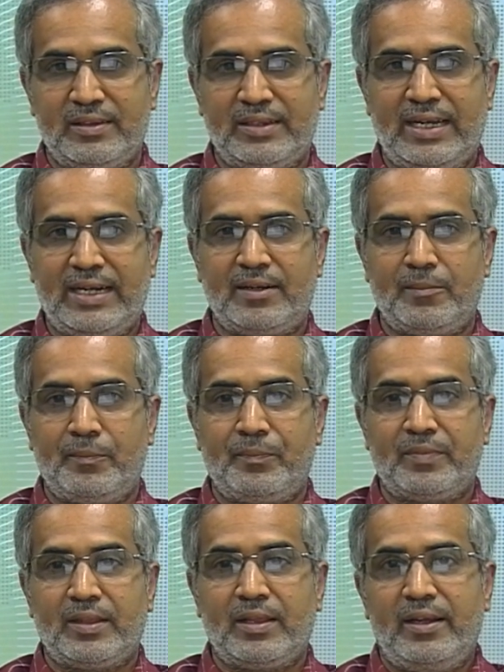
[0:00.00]
that
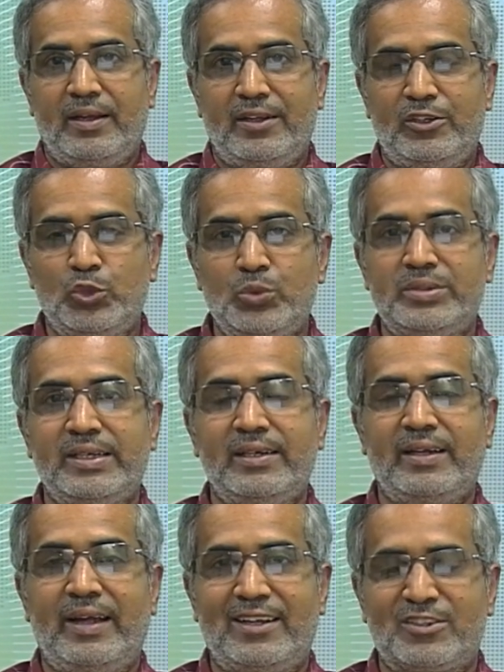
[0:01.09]

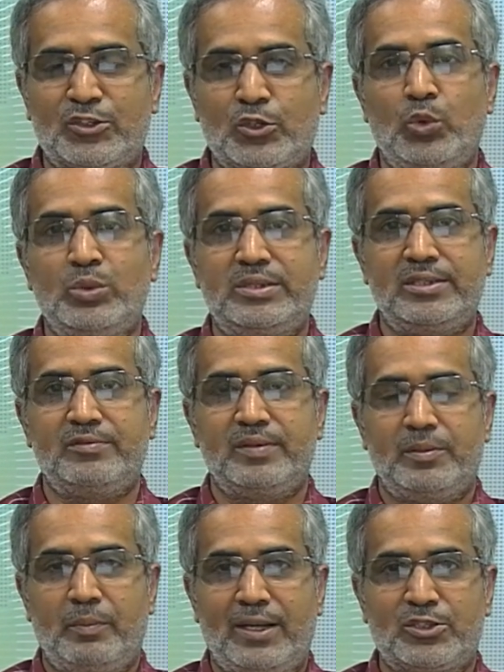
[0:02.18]
using exclusive
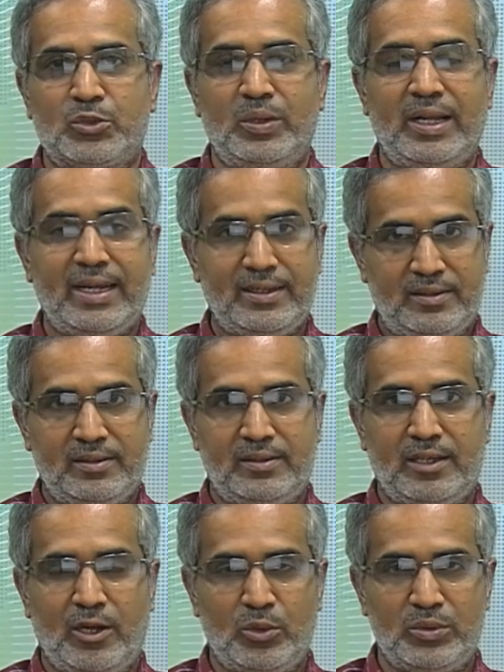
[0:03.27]
masculine
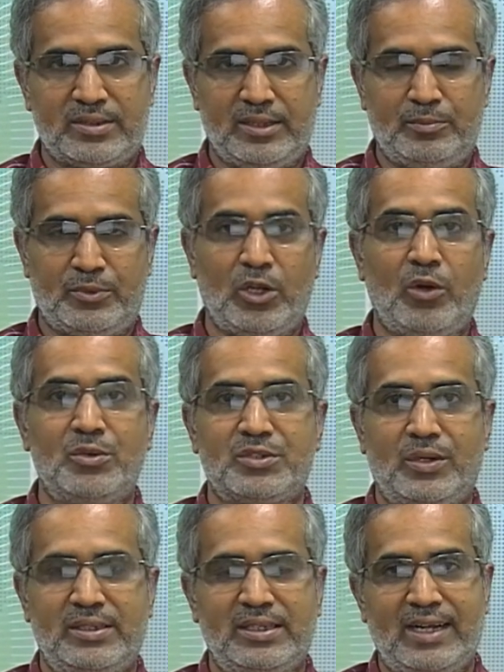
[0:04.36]
nouns and pronouns
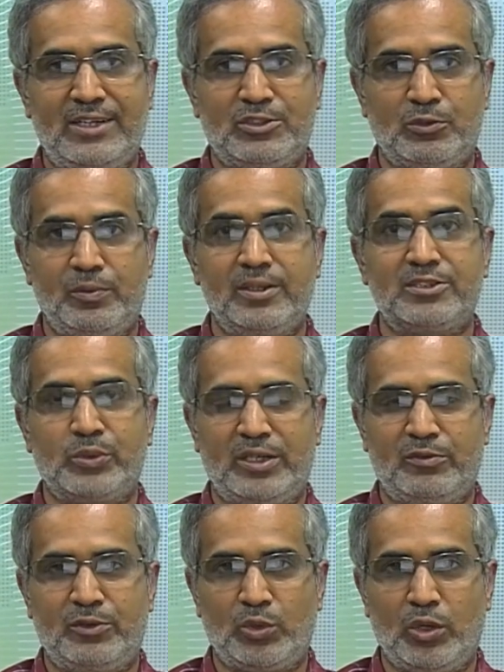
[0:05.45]
or other kinds of words to
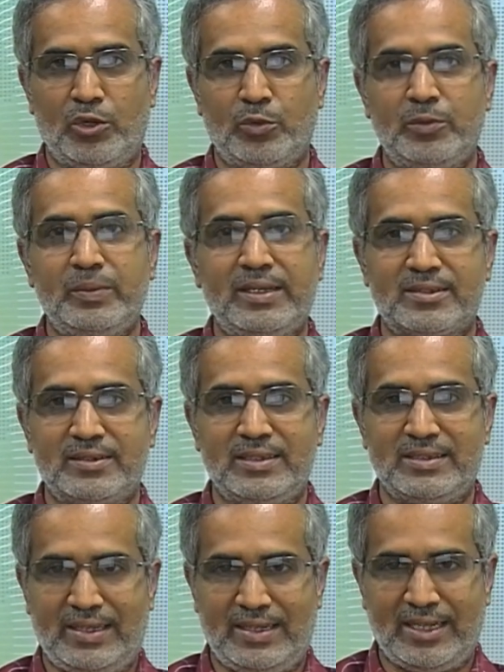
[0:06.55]
refer to all human beings
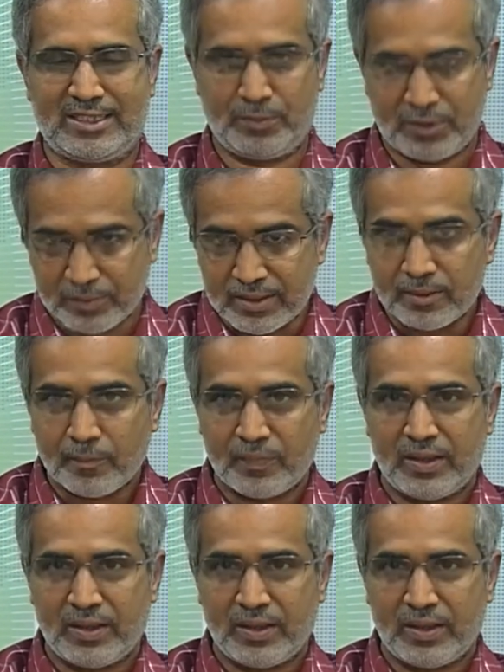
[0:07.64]
is unacceptable